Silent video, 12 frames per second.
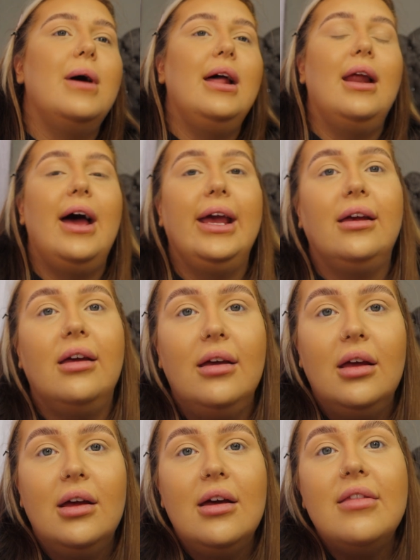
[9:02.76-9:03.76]
where, like,
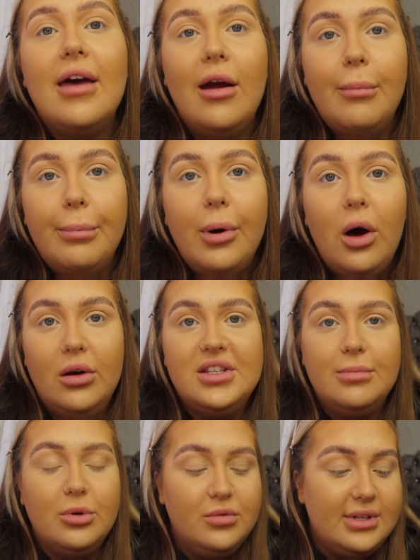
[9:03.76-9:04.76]
they're
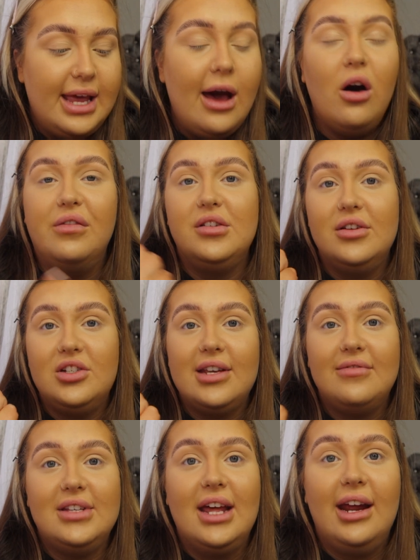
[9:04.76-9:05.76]
impossible to get off, so I just
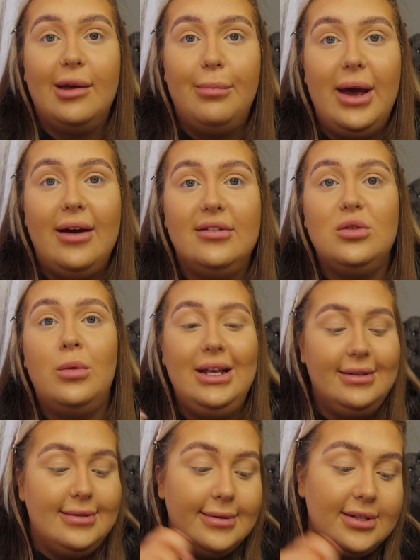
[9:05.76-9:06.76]
have to get like a pair of
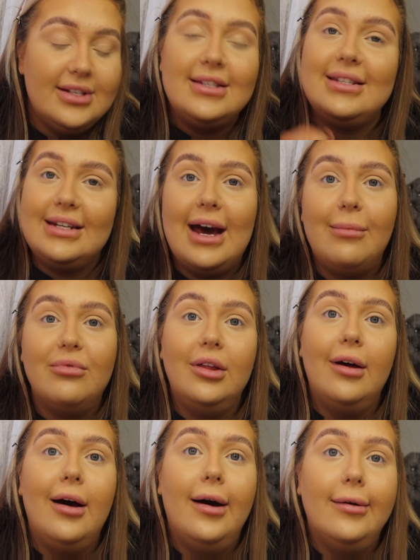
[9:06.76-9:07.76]
tweezers and just stab through
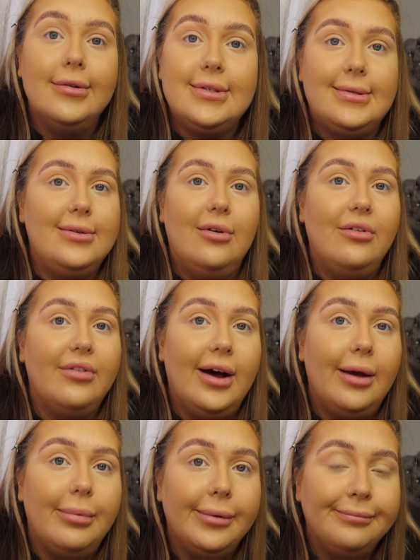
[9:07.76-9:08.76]
the holes. It's not a
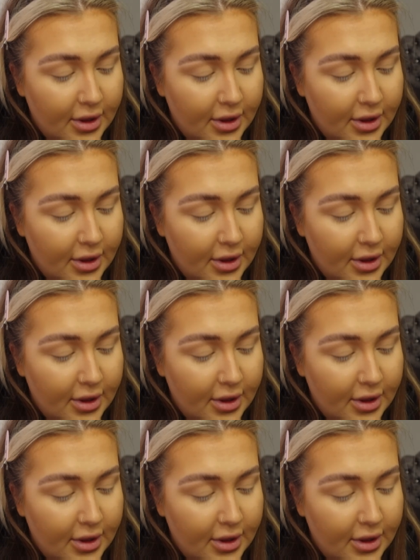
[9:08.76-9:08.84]
vibe.